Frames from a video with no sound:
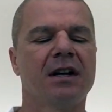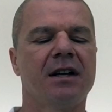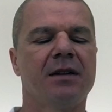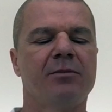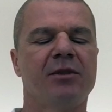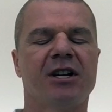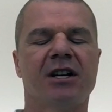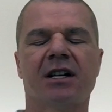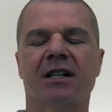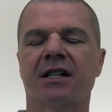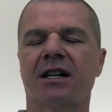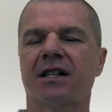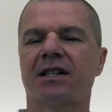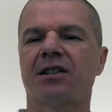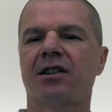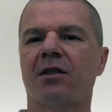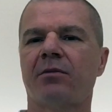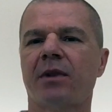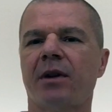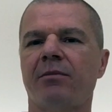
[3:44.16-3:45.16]
because
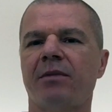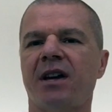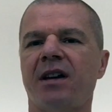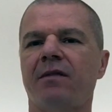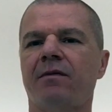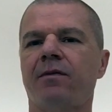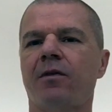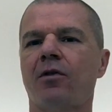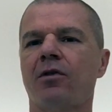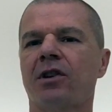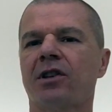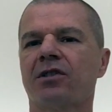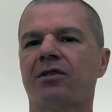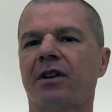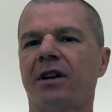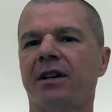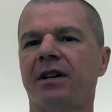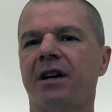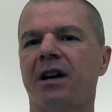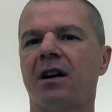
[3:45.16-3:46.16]
that's not my main focus
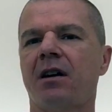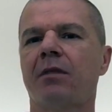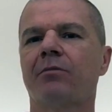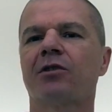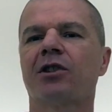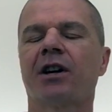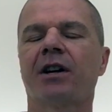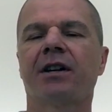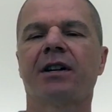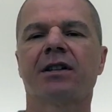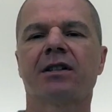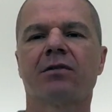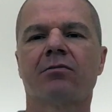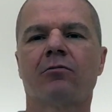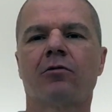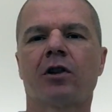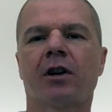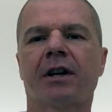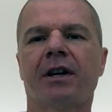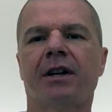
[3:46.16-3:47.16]
right now, I'm trying to get
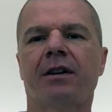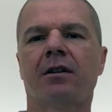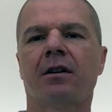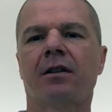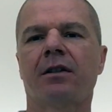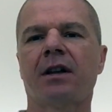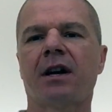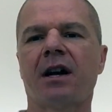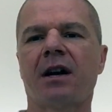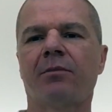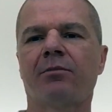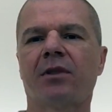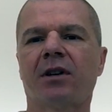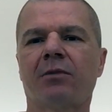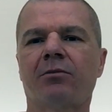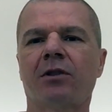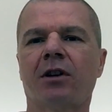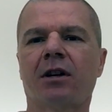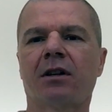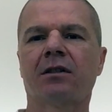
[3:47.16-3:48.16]
some work in on that, but
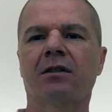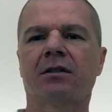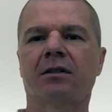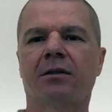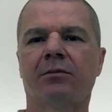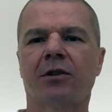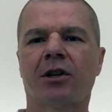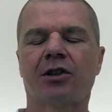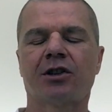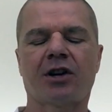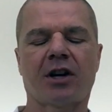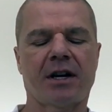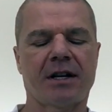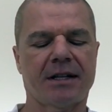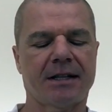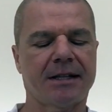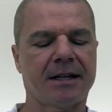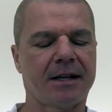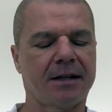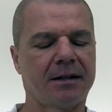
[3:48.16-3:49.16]
I'm not trying to
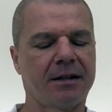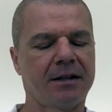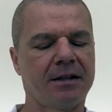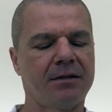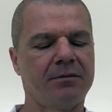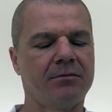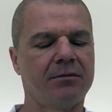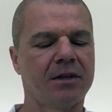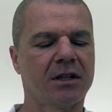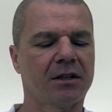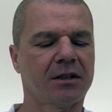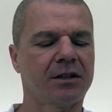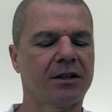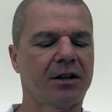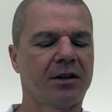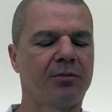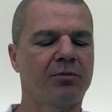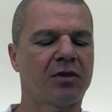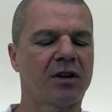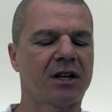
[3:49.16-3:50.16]
set any
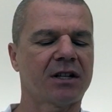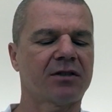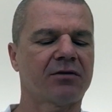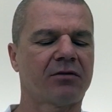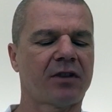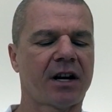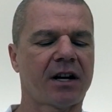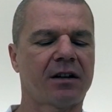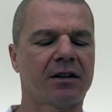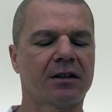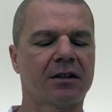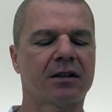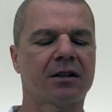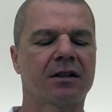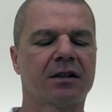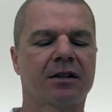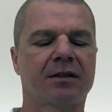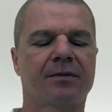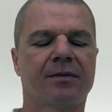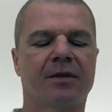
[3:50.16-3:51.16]
military press records.